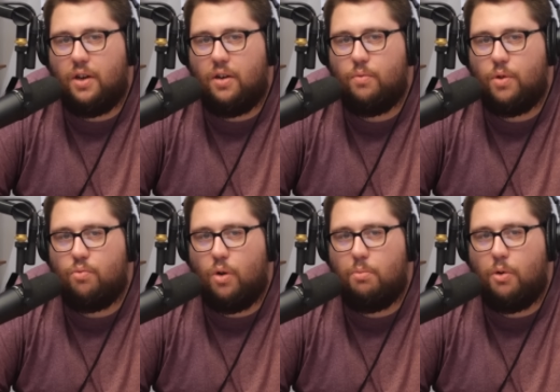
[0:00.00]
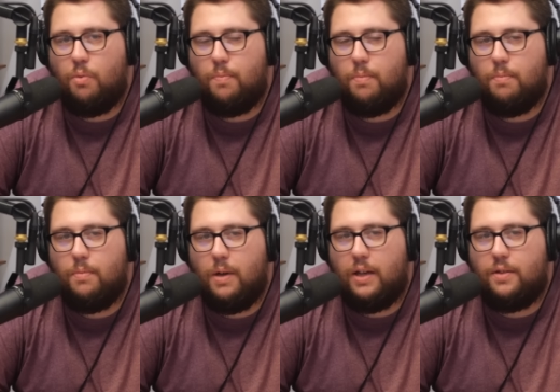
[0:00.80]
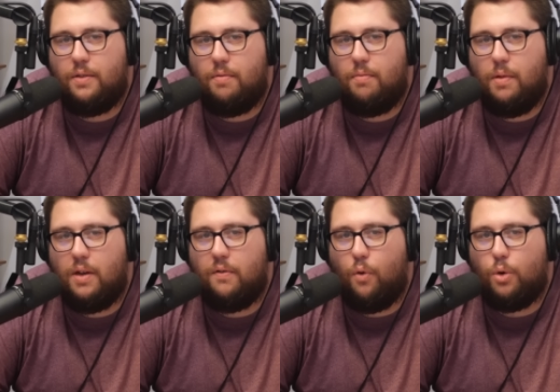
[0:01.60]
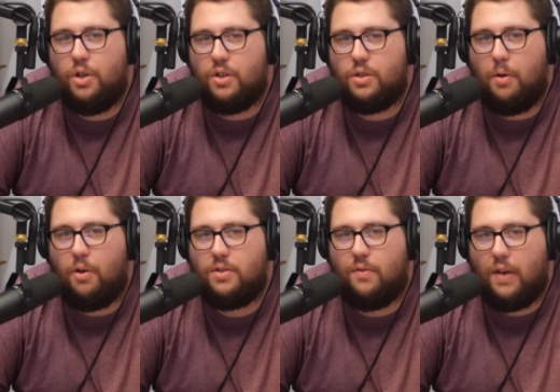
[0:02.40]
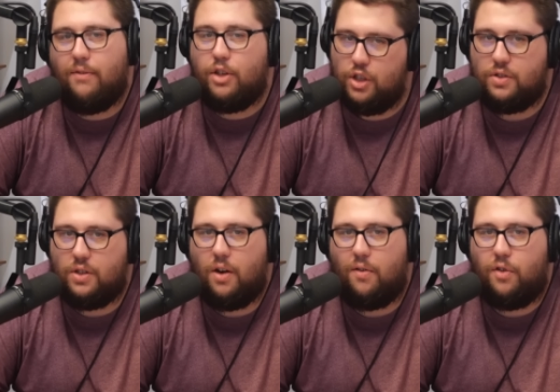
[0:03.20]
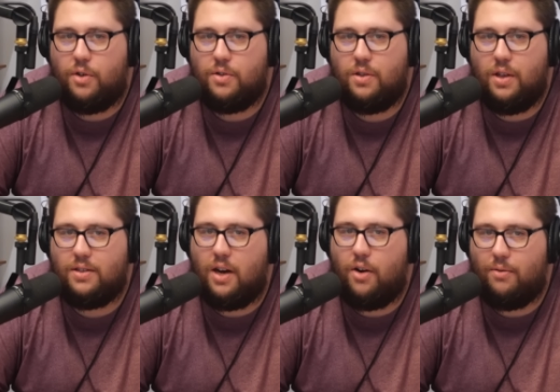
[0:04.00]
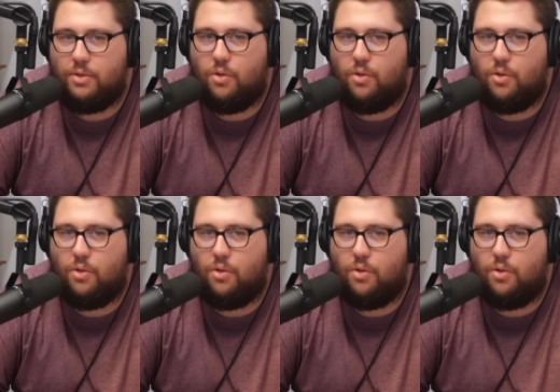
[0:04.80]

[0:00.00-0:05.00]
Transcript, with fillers: Garrett, where Romo had the unfortunate experience of having Jason Garrett for his, the entirety of his